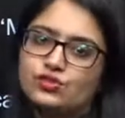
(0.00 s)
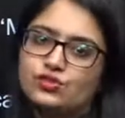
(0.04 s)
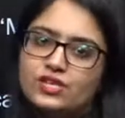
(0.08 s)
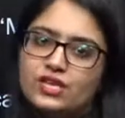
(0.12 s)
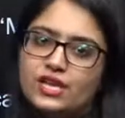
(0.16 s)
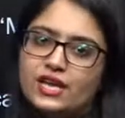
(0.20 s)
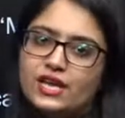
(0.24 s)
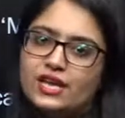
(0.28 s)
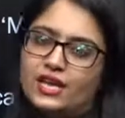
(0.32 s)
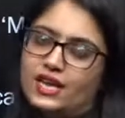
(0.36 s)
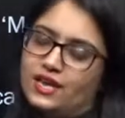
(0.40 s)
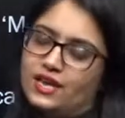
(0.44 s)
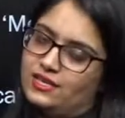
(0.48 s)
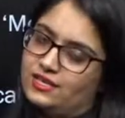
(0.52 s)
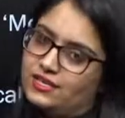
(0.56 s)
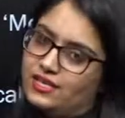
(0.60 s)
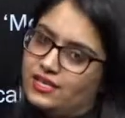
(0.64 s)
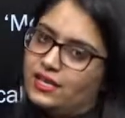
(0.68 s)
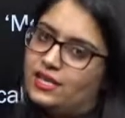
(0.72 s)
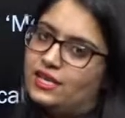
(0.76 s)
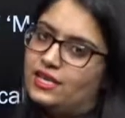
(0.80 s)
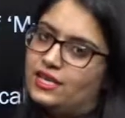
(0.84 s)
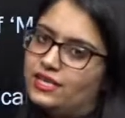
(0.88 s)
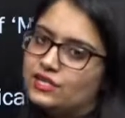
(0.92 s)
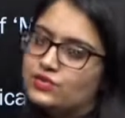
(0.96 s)
DNA, and
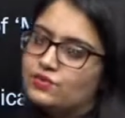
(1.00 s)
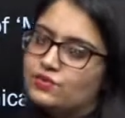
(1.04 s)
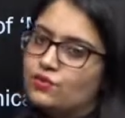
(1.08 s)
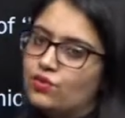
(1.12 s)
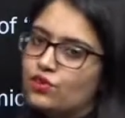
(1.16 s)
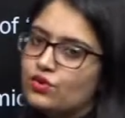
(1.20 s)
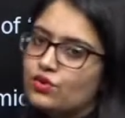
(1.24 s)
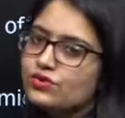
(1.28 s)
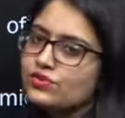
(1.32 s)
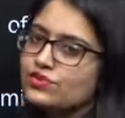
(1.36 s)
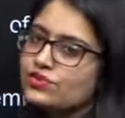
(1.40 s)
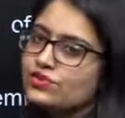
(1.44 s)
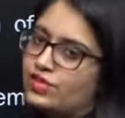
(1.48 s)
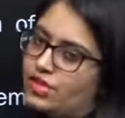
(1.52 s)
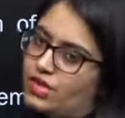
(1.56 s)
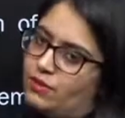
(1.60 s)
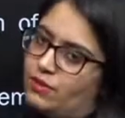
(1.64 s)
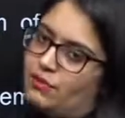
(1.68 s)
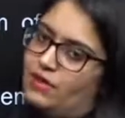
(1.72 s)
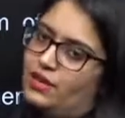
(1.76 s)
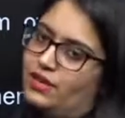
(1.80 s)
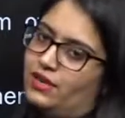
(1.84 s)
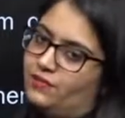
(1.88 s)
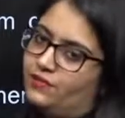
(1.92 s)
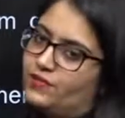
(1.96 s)
DNA is more
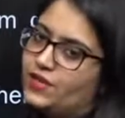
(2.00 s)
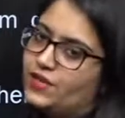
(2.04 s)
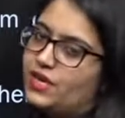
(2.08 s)
stable